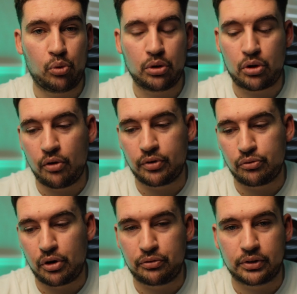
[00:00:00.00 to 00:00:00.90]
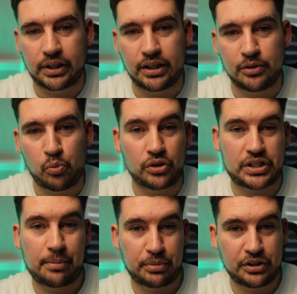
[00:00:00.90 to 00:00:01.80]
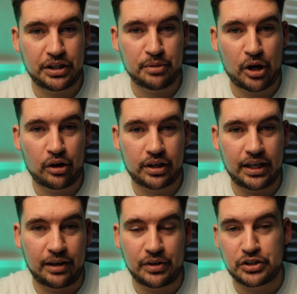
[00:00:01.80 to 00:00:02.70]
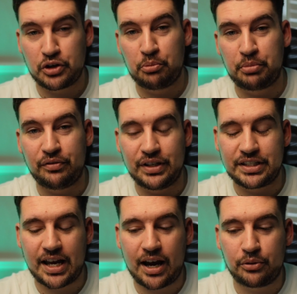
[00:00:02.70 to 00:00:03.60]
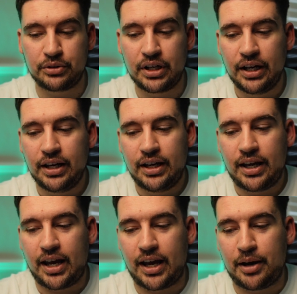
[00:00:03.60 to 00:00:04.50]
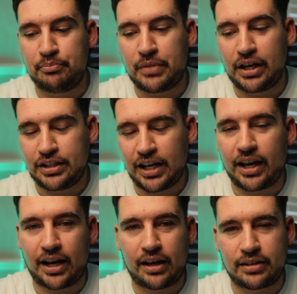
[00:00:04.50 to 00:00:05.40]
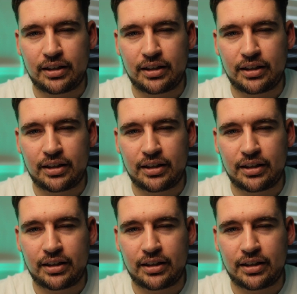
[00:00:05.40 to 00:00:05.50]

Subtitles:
We'll cover roughly what's happened in the market, if it's up, if it's down. I think